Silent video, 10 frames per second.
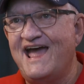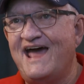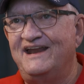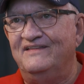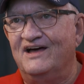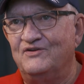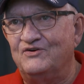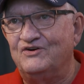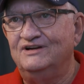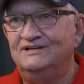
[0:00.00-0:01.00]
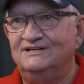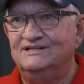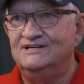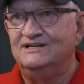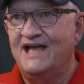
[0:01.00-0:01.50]
at
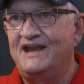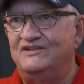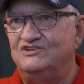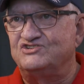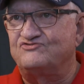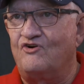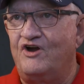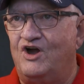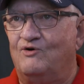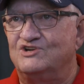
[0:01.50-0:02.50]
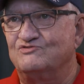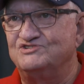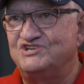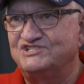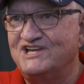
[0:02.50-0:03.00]
a destroyer which
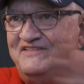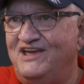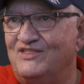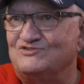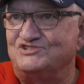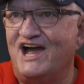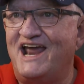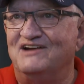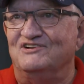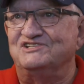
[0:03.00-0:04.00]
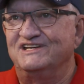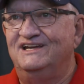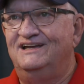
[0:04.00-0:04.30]
was just on the other side of us.